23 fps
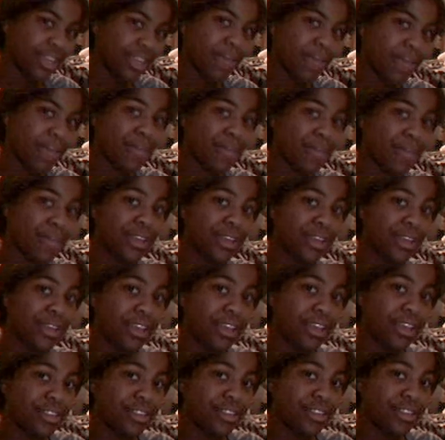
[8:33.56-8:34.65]
get mad, but
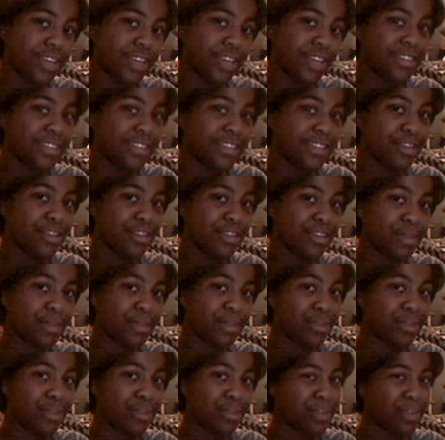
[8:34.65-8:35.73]
I could see her being
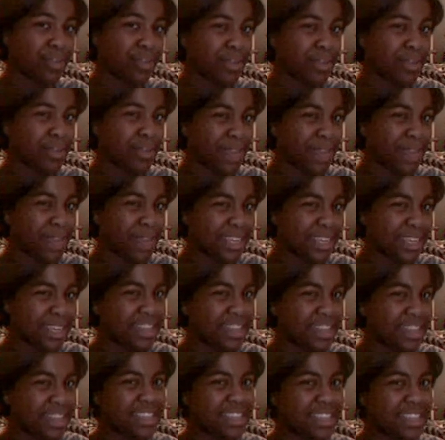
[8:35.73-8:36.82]
pretty weak-minded
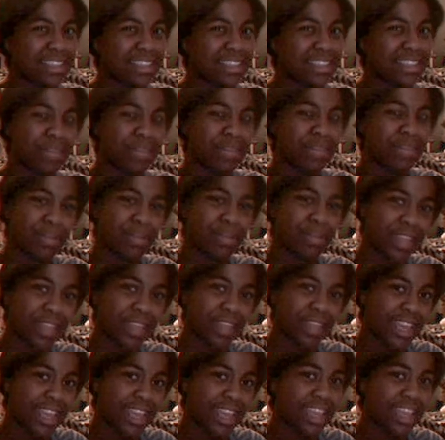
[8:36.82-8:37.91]
and easily
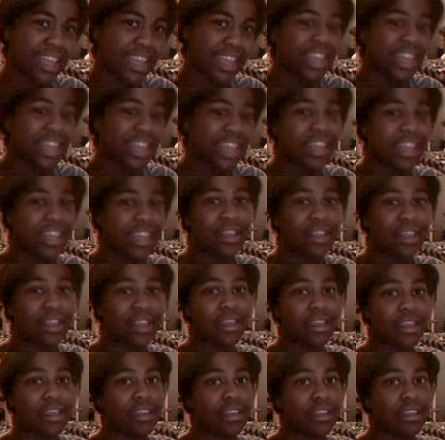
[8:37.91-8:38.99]
manipulated.
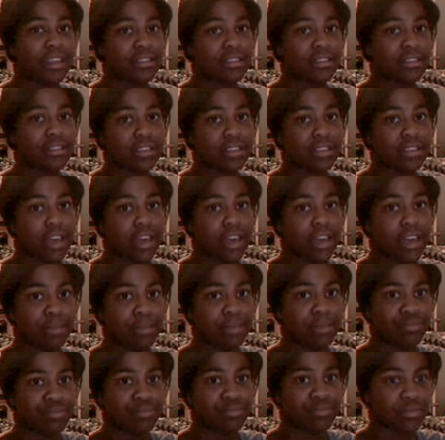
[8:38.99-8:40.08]
And,
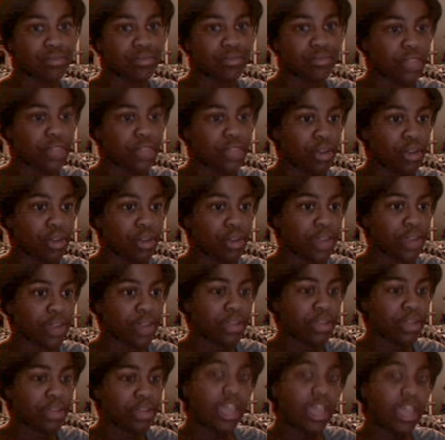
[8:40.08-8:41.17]
you know,
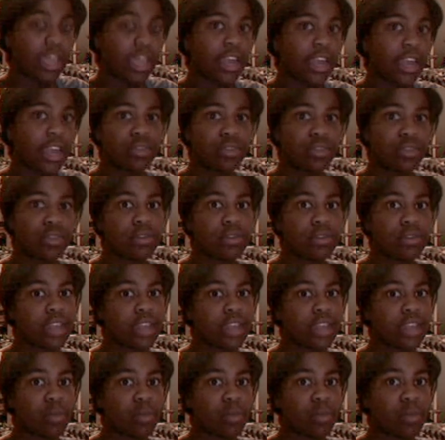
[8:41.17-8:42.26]
and I do agree
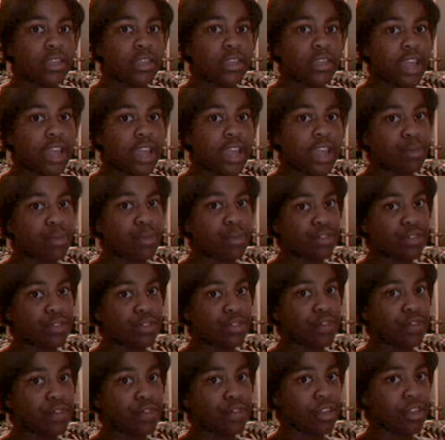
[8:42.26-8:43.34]
that it wasn't Ironwill's
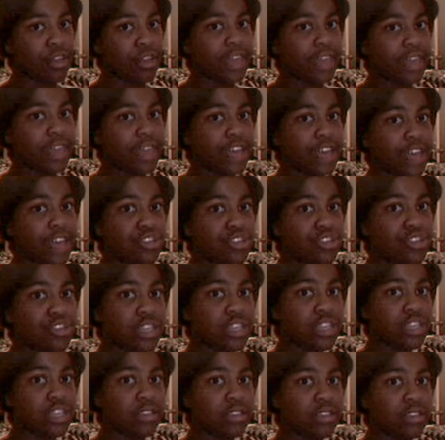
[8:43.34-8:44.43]
fault that she
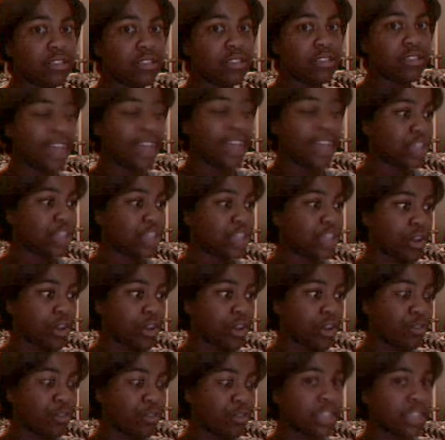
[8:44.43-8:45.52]
lashed out on
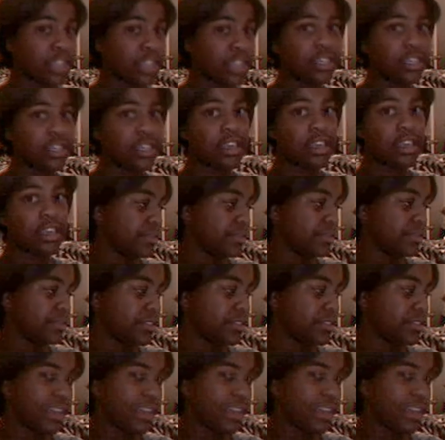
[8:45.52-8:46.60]
her friend.
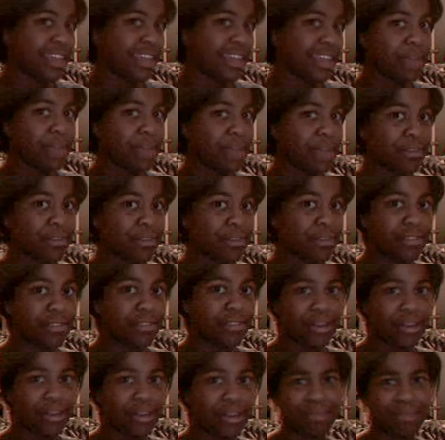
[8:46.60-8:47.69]
And he made me, you
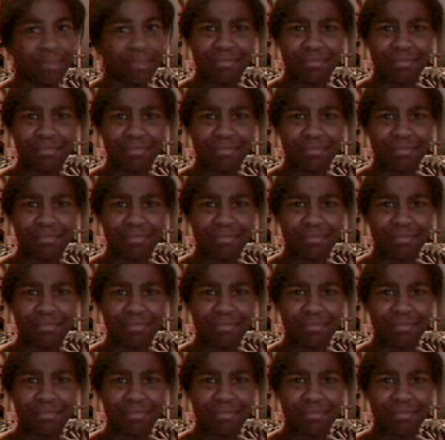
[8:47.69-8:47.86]
know,